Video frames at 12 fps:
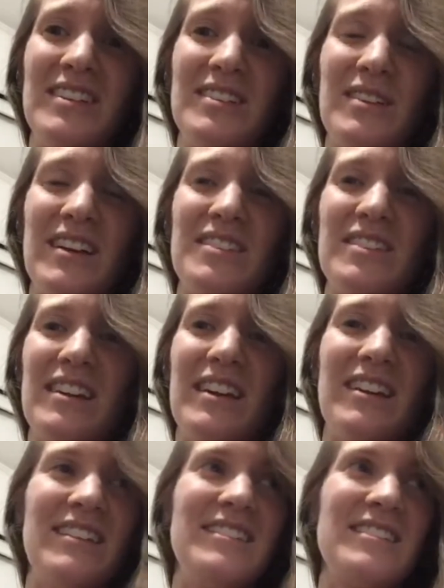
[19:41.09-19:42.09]
It's
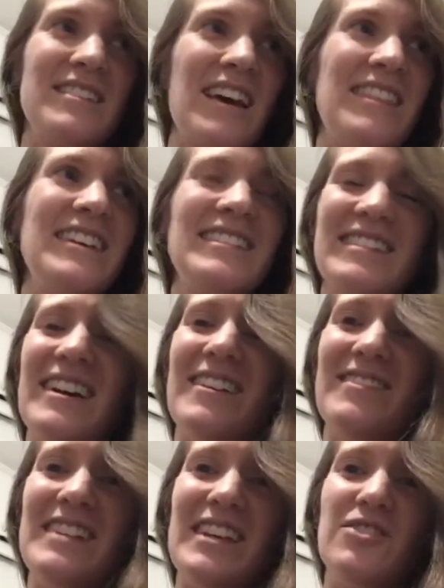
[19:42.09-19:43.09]
actually, it's, I think it's kind
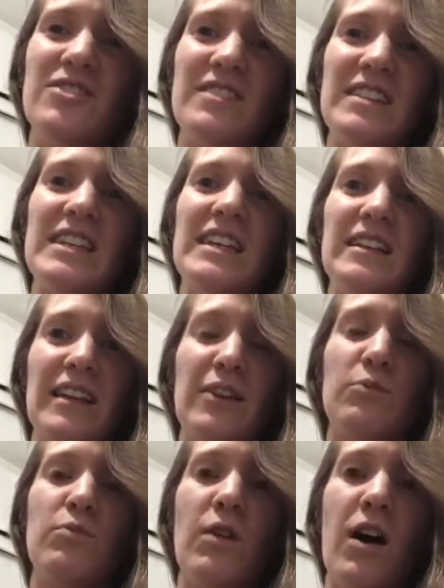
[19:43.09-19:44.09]
of dangerous to eat
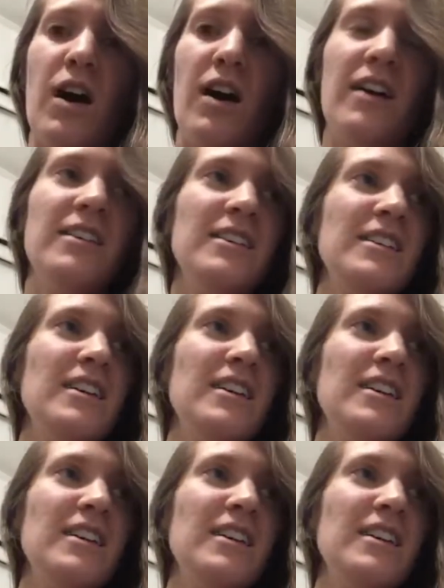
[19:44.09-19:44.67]
like raw,